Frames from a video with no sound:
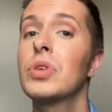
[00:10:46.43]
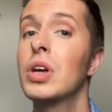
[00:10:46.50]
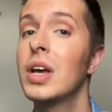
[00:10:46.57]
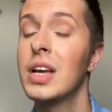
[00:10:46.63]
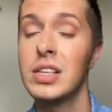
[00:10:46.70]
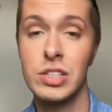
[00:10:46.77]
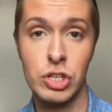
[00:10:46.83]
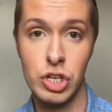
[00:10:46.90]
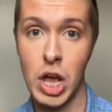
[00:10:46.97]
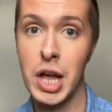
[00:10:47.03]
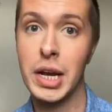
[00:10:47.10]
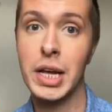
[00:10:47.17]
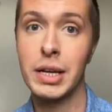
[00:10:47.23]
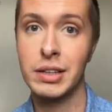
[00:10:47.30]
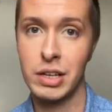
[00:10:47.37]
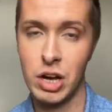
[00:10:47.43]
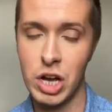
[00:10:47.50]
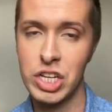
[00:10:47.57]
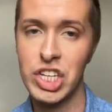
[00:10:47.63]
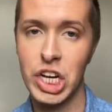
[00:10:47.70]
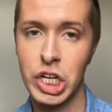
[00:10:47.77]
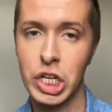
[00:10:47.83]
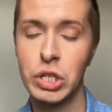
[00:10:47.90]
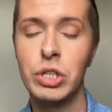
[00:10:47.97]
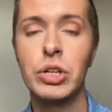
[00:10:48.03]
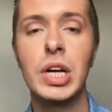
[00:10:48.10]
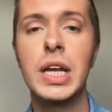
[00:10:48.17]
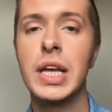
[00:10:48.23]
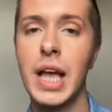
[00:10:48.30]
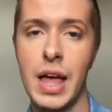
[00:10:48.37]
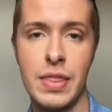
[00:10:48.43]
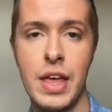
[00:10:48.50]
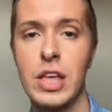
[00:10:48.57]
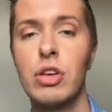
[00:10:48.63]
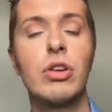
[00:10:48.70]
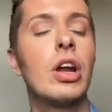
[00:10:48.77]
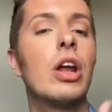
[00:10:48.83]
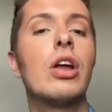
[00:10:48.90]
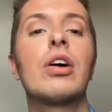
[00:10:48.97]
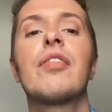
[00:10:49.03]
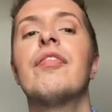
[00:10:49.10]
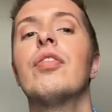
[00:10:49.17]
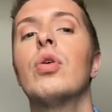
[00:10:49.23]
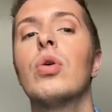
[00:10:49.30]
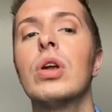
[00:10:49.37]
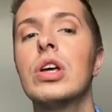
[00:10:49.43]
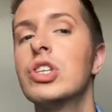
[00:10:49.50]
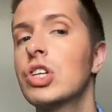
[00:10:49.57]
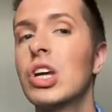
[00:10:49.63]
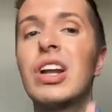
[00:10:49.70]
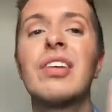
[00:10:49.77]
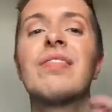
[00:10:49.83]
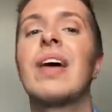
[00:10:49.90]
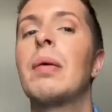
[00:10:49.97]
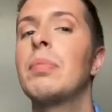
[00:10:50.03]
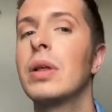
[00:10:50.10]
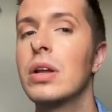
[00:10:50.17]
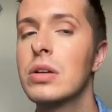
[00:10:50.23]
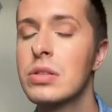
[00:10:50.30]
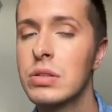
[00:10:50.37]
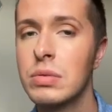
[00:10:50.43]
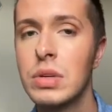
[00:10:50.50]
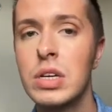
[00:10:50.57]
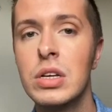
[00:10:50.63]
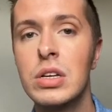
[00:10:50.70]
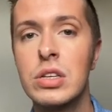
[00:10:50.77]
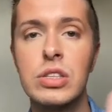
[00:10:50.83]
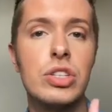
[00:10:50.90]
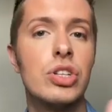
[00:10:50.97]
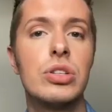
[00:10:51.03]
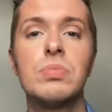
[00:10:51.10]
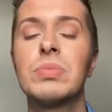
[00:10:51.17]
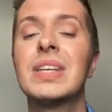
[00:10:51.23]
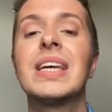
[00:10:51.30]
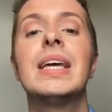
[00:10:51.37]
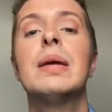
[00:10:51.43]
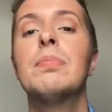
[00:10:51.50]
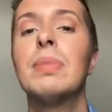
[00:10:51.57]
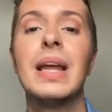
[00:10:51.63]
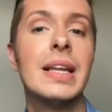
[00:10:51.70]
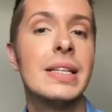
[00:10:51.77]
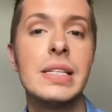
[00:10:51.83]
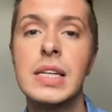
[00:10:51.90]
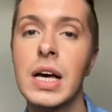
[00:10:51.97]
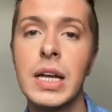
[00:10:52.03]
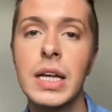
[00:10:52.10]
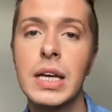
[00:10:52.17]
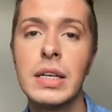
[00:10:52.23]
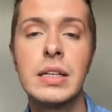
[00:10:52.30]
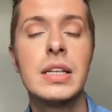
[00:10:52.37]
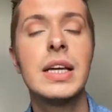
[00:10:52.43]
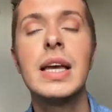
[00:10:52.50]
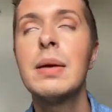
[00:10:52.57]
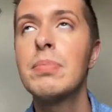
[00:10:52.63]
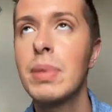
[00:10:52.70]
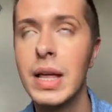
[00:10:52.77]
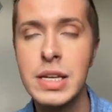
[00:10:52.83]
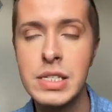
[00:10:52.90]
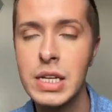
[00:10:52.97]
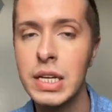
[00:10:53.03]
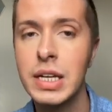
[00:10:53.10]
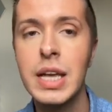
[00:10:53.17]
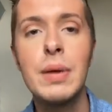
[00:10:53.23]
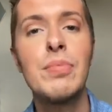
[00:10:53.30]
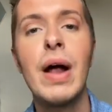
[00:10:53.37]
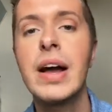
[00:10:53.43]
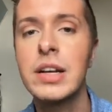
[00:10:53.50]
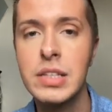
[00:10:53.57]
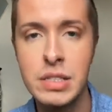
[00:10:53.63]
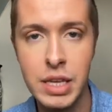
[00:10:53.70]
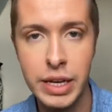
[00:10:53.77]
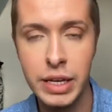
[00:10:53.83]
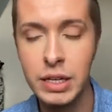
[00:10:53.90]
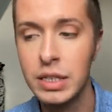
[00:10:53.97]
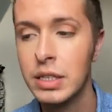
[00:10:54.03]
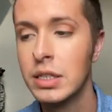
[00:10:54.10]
it's a journey, eyeshadow. You're gonna get there. You're gonna look flawless. You're gonna look fabulous. So just keep blending, honey. Keep blending. Keep practicing.